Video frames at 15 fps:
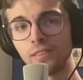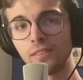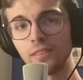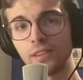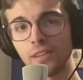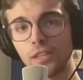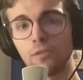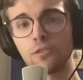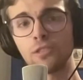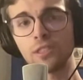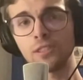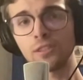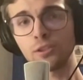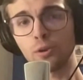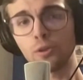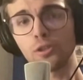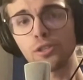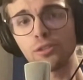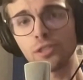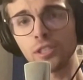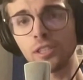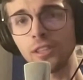He used it. George
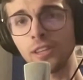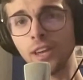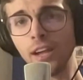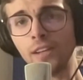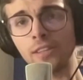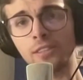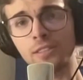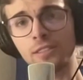used it in the '80s.